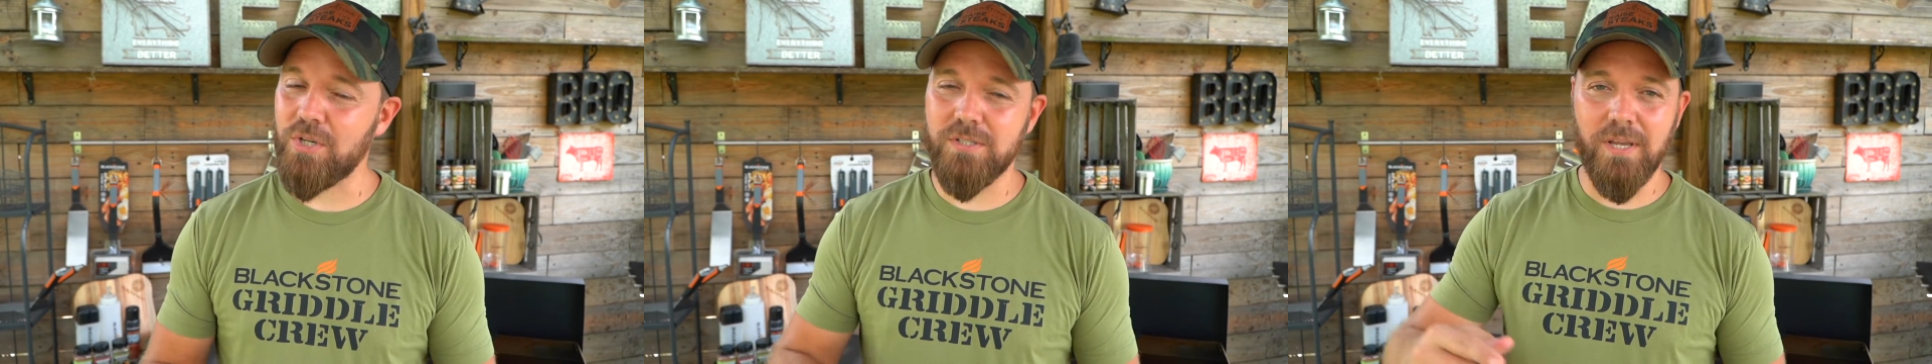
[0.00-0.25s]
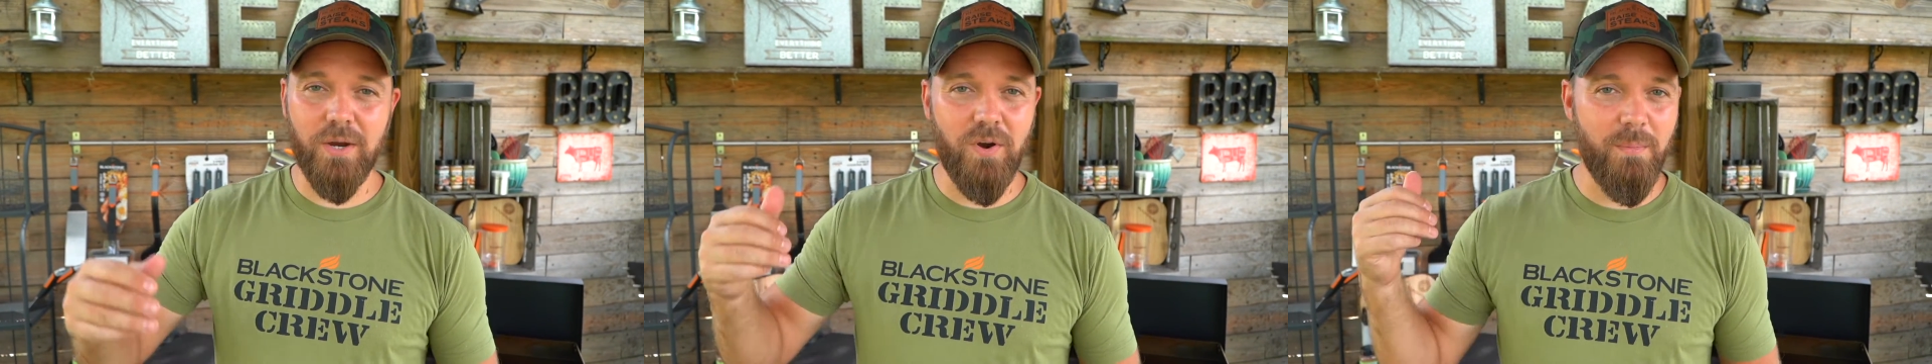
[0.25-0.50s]

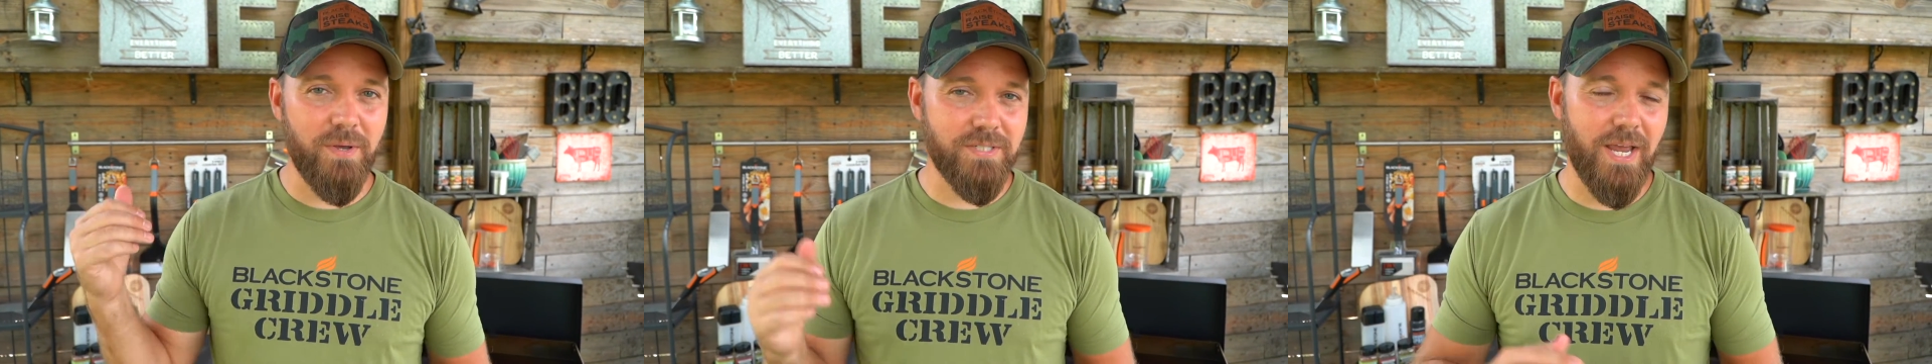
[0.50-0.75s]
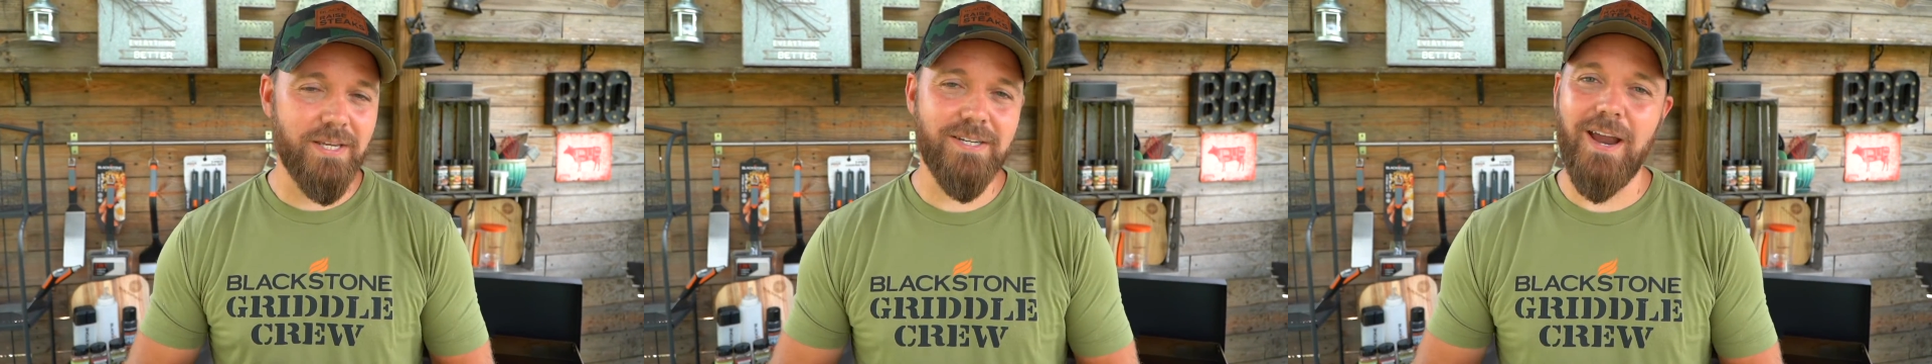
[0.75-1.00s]
just like Grandma's
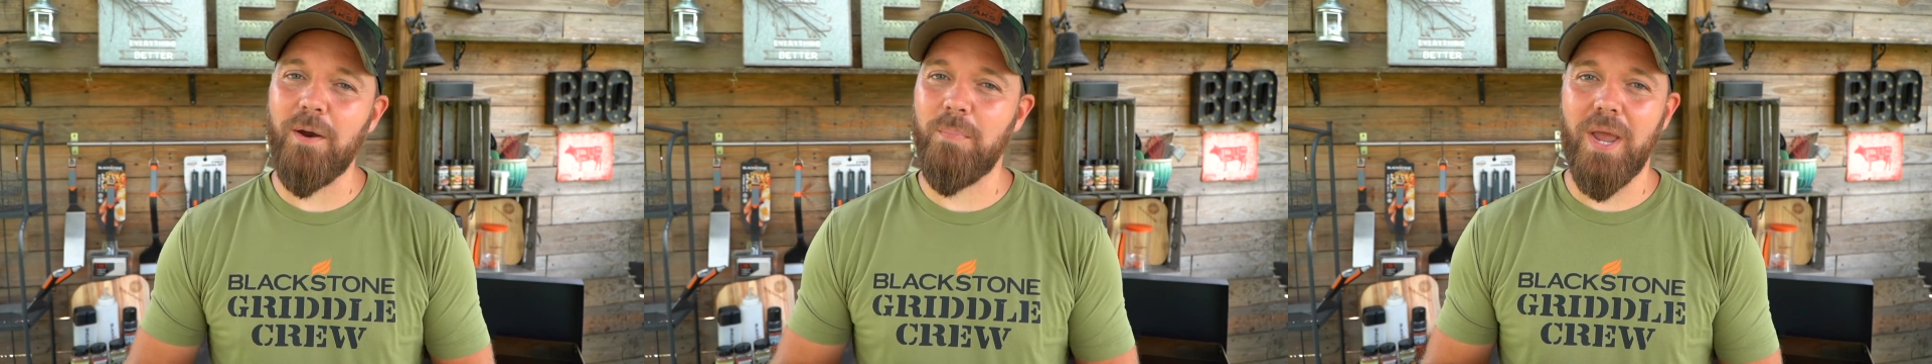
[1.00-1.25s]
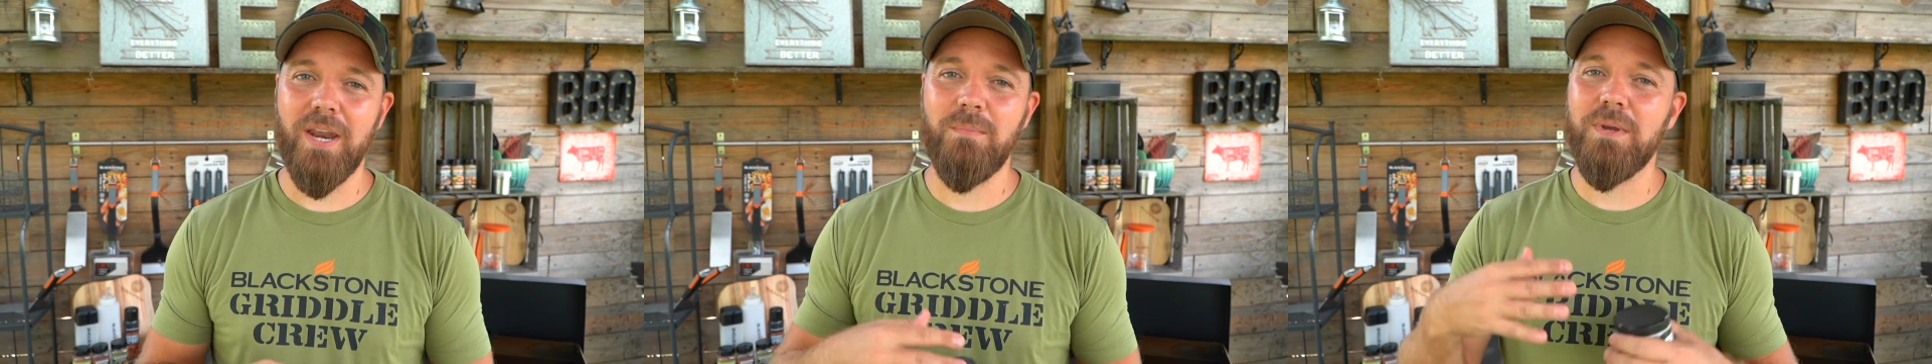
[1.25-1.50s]
cast iron
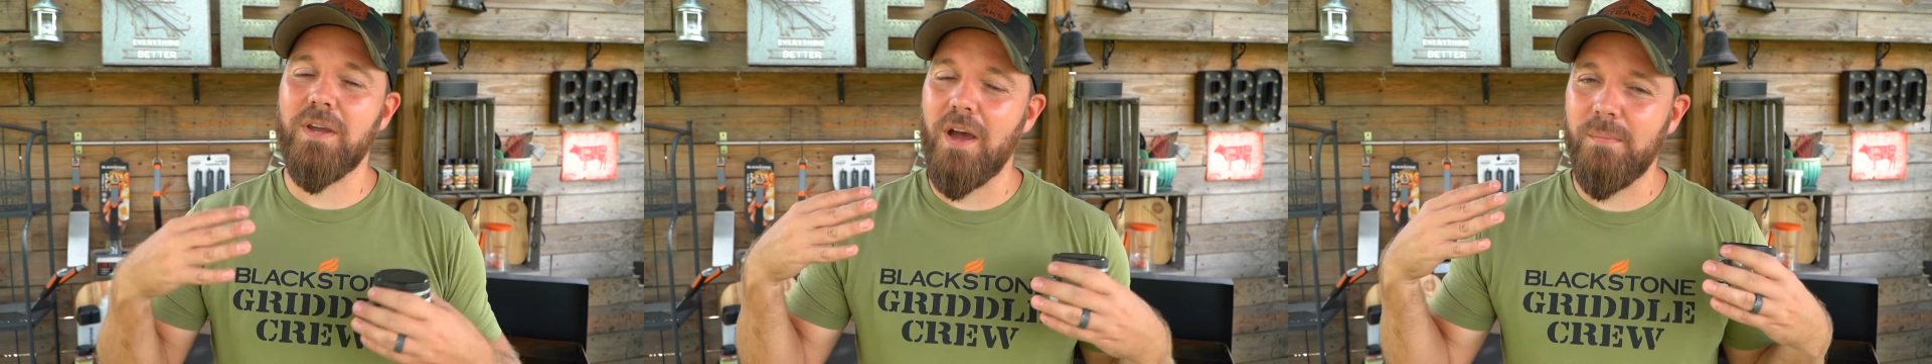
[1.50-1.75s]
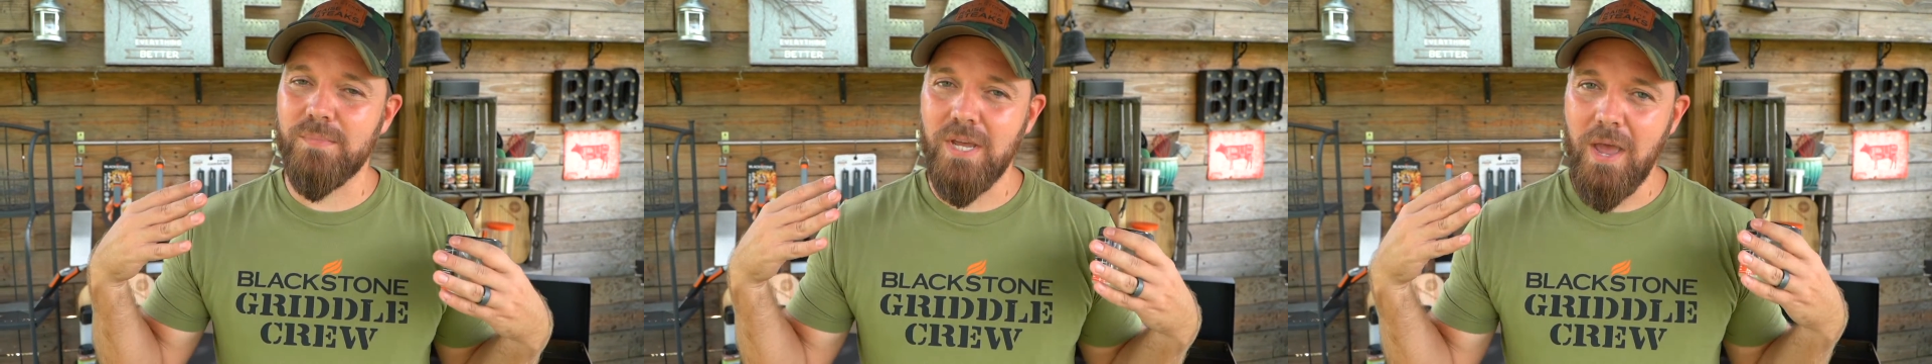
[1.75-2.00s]
pan, it
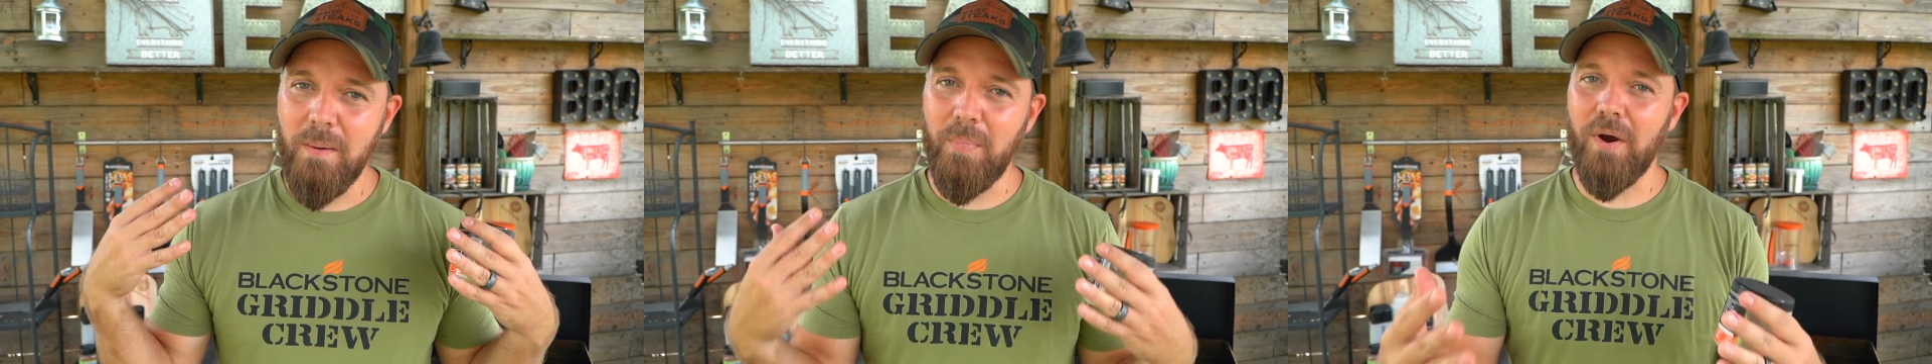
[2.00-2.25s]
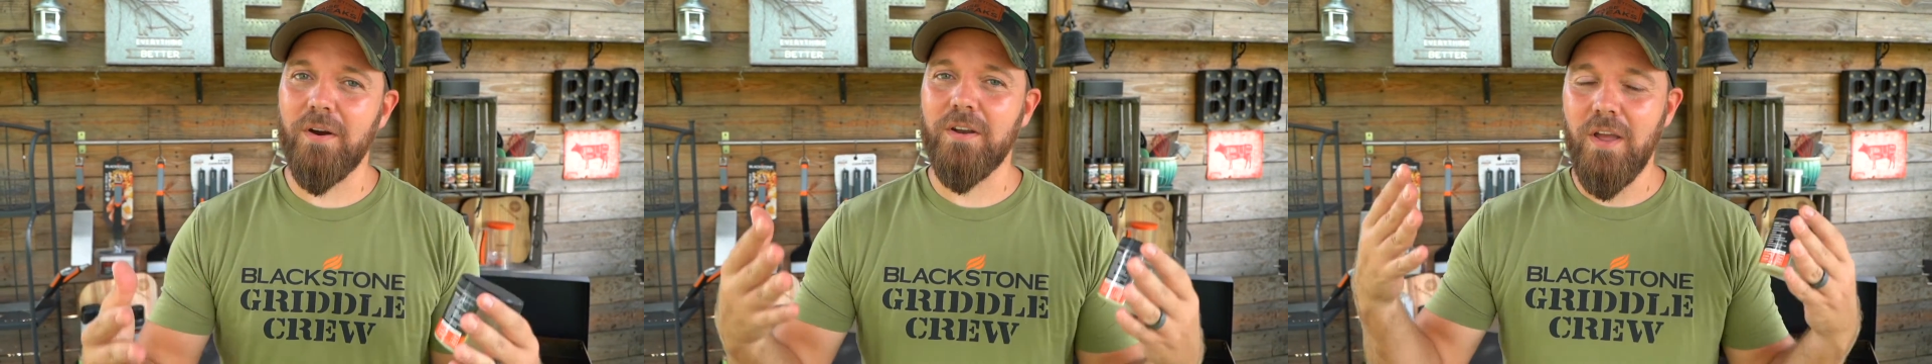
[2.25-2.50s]
becomes
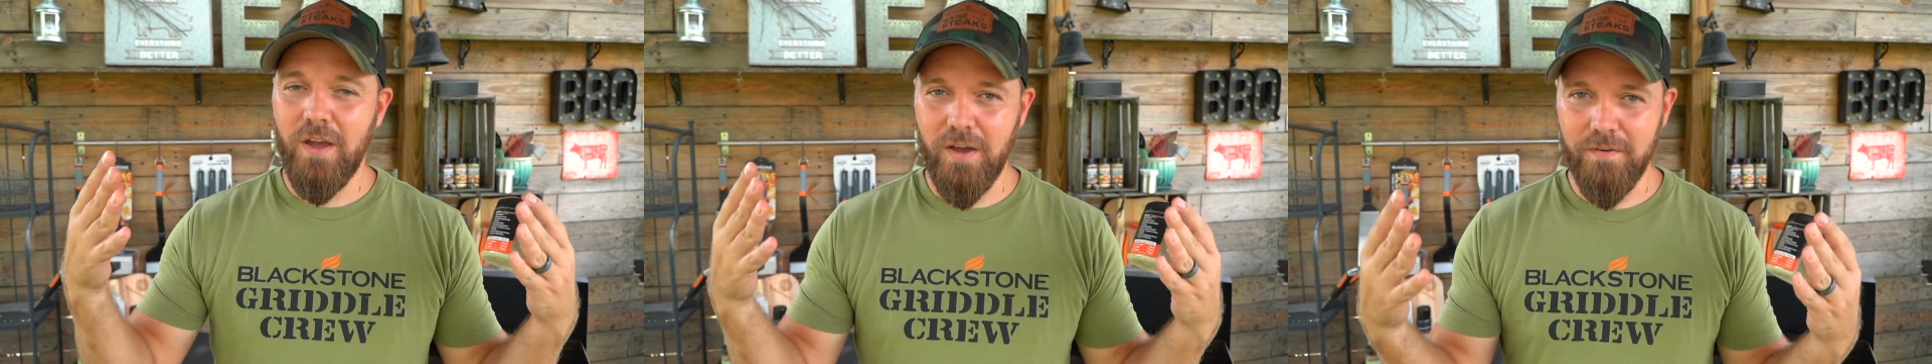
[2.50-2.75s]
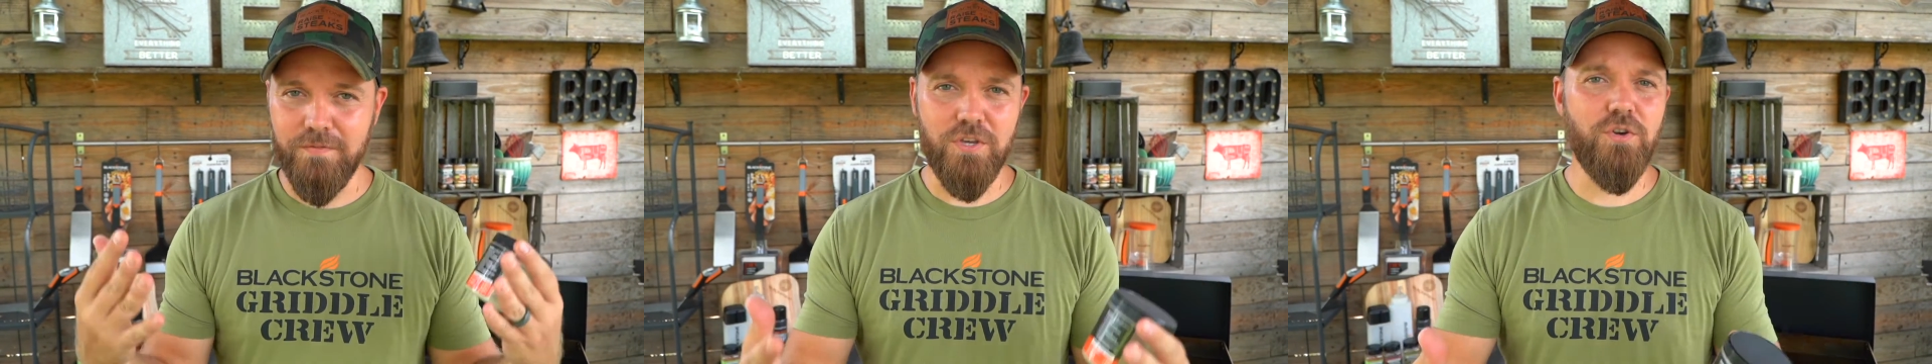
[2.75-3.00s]
part
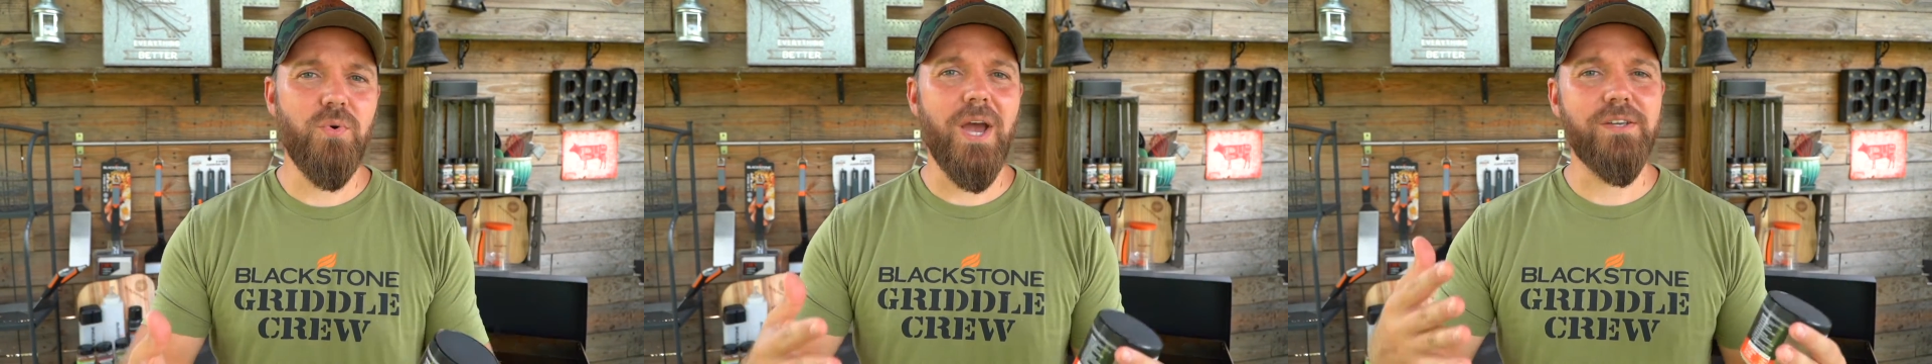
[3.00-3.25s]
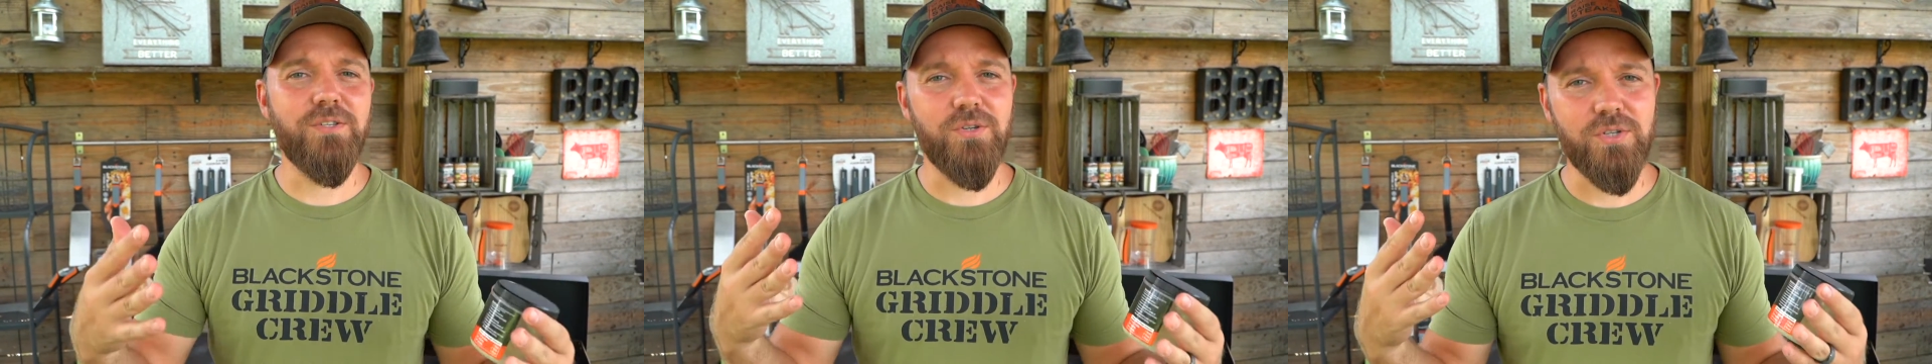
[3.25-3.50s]
of you as you